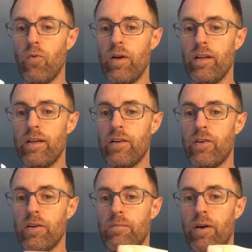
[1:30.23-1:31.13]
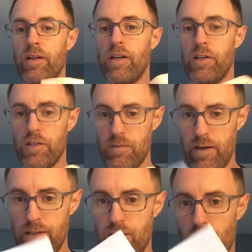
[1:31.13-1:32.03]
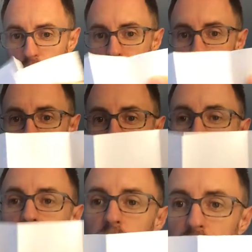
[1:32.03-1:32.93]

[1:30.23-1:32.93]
really good partitions by squeezing it, and this one